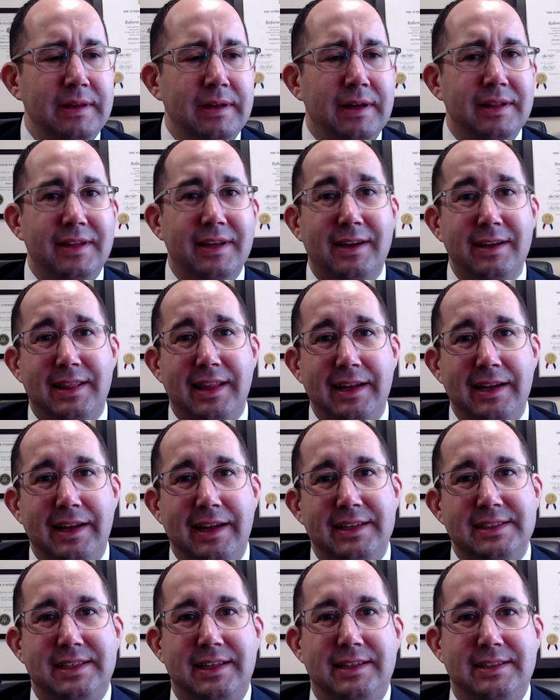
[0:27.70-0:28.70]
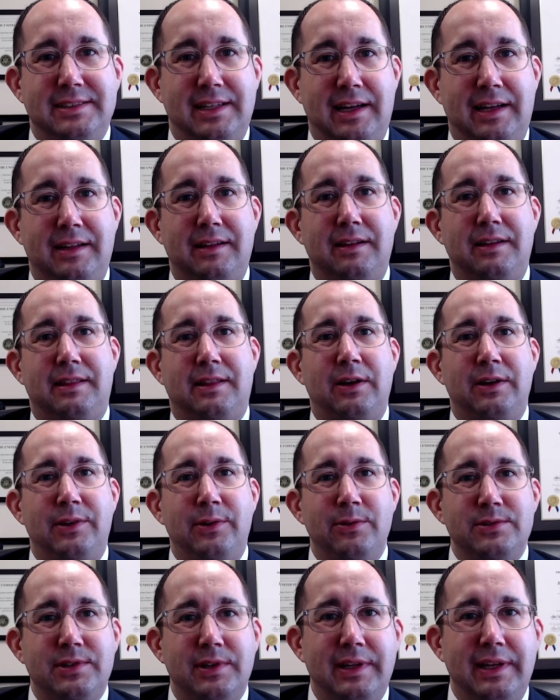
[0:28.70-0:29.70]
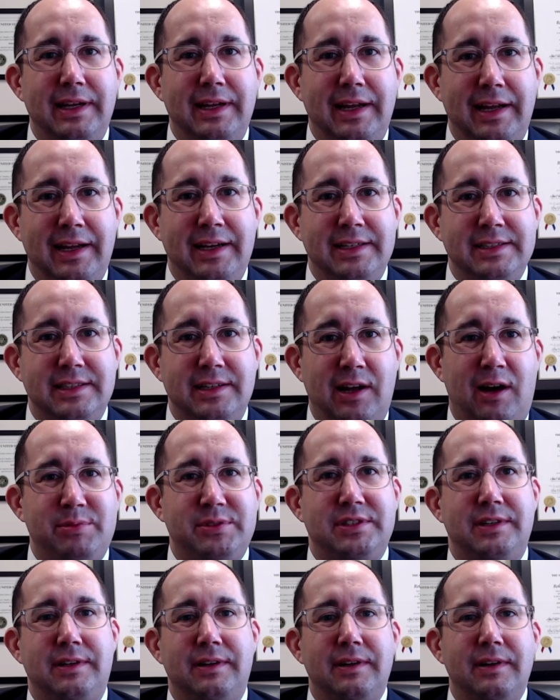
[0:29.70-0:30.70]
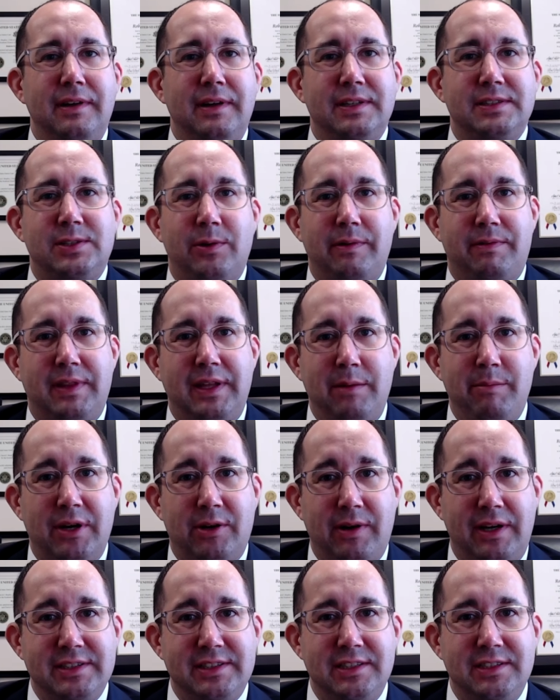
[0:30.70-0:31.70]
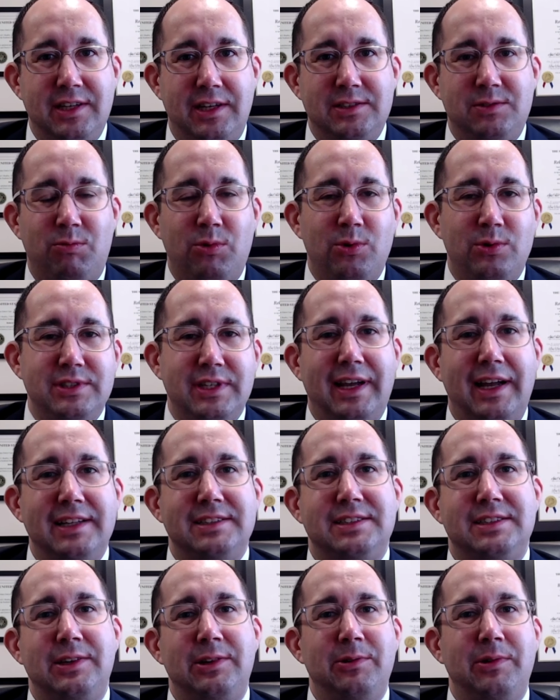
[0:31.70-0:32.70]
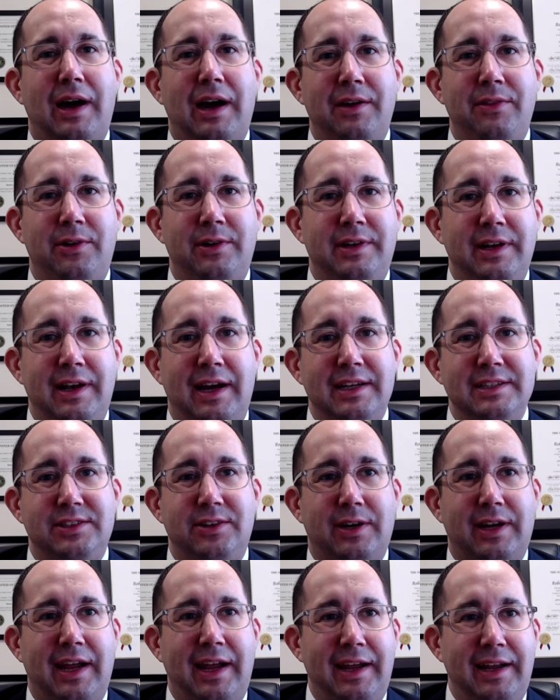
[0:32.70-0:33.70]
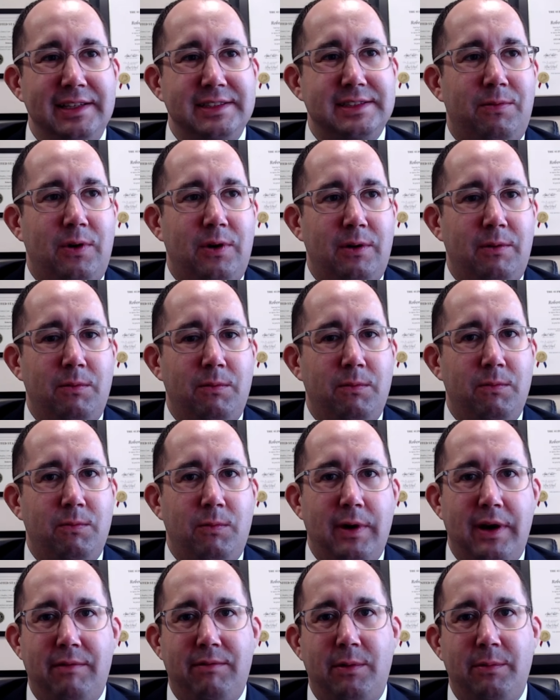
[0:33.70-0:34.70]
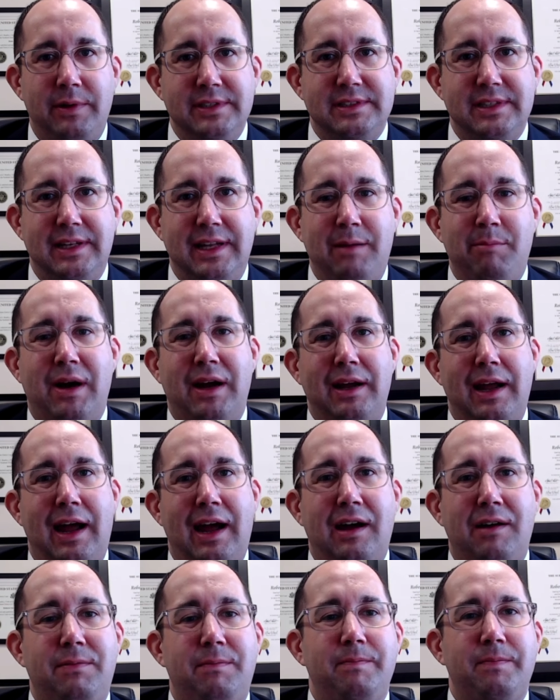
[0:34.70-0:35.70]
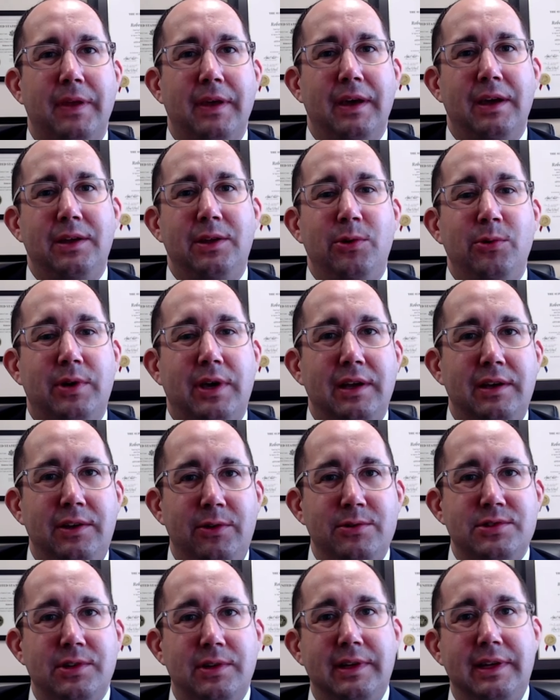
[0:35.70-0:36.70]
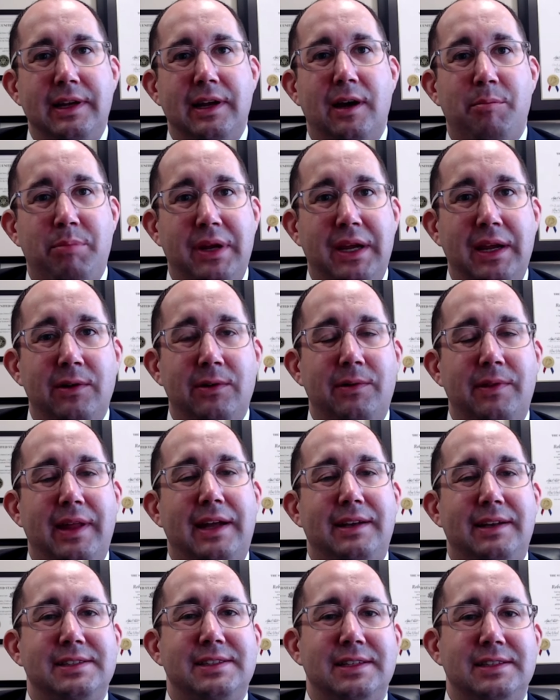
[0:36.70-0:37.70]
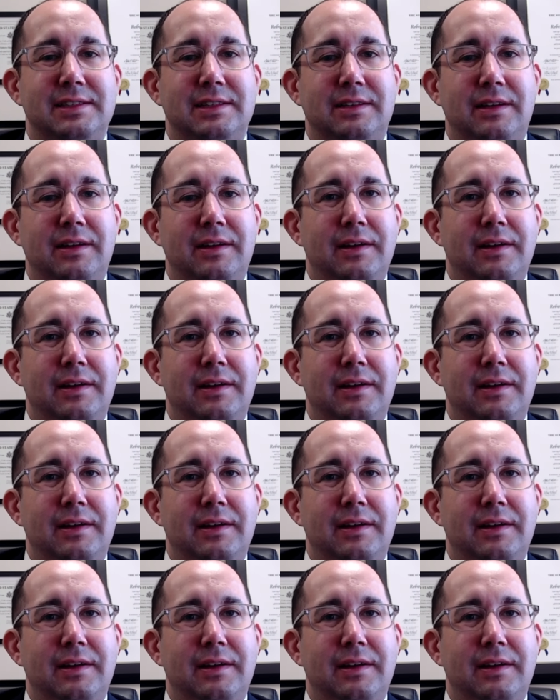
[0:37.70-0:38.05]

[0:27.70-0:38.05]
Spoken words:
The good thing is that there usually is an option. So if the immigration judge rules against you, either denies your case for whatever reason they might have, you can usually appeal that decision.